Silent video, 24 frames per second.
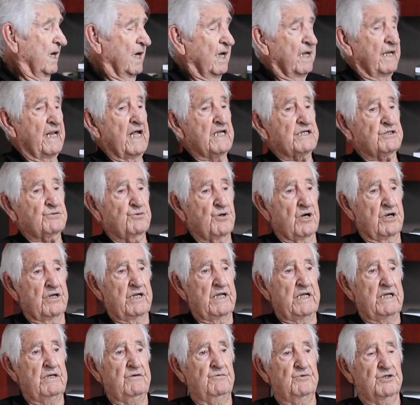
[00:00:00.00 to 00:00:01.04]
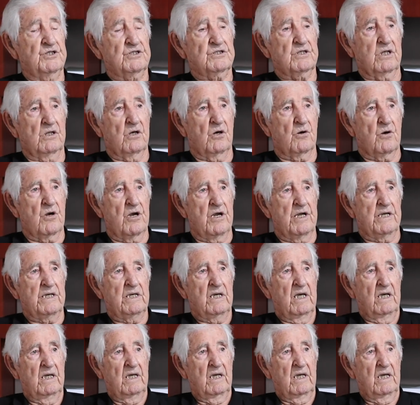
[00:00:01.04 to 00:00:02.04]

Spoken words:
And that's where he was lowering